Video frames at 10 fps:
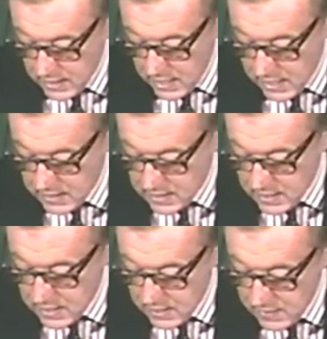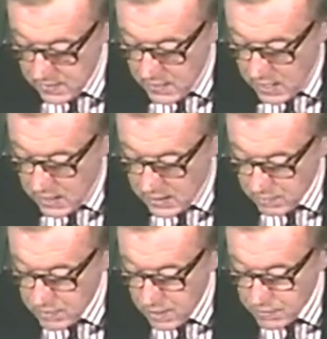and
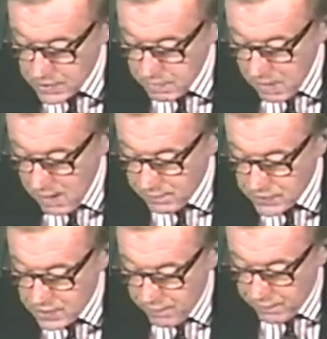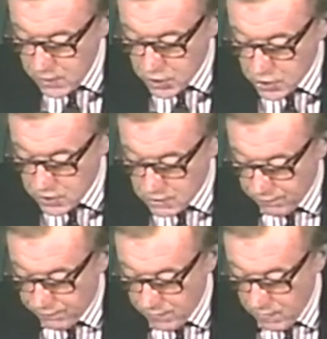there were some marvelous definitions
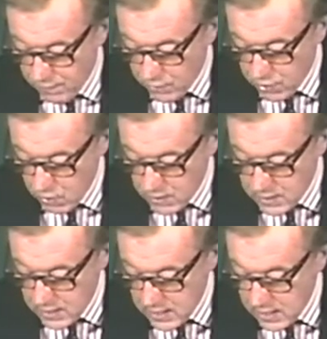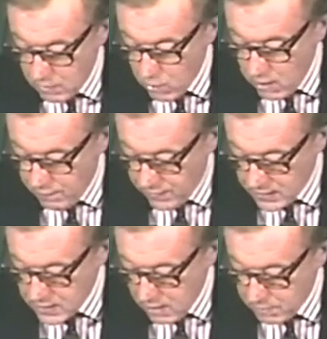of authority in it, and wonderful
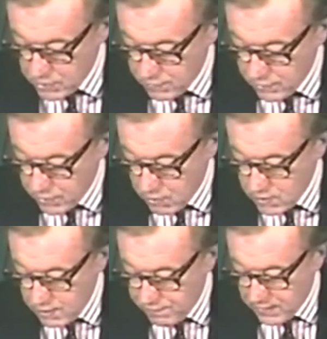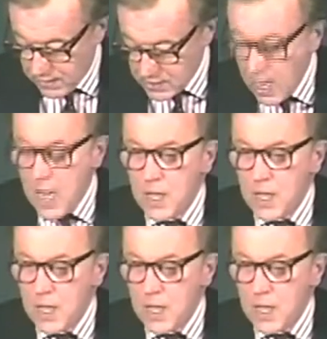examples of authority figures.